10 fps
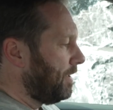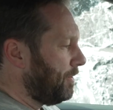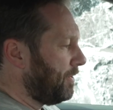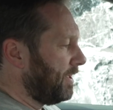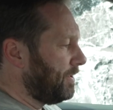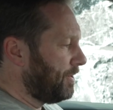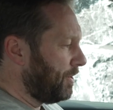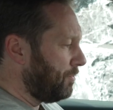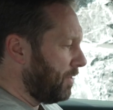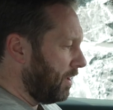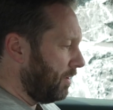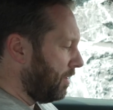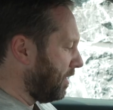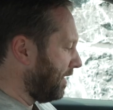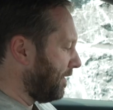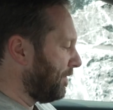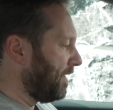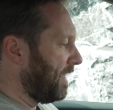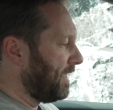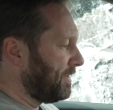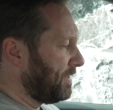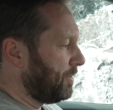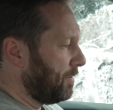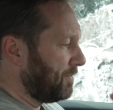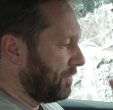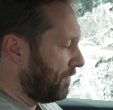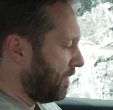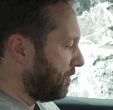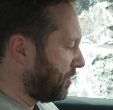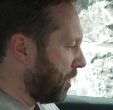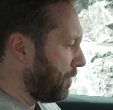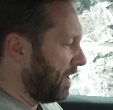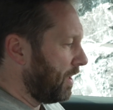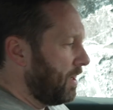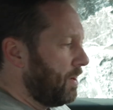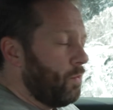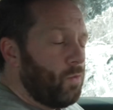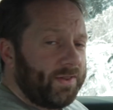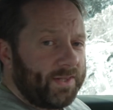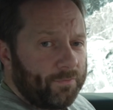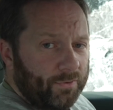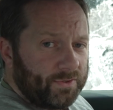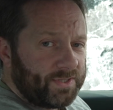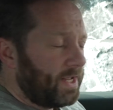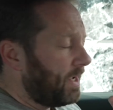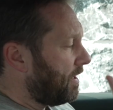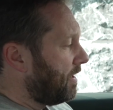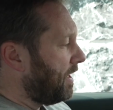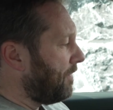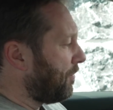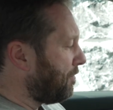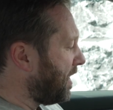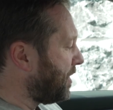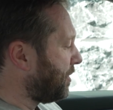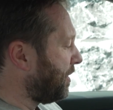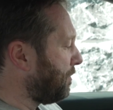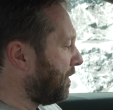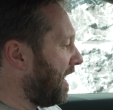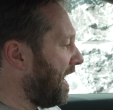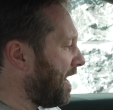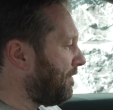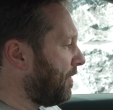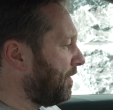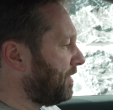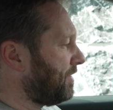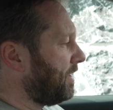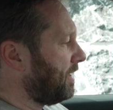You can do a lot of different things in terms of, showing what different information you want to have on it.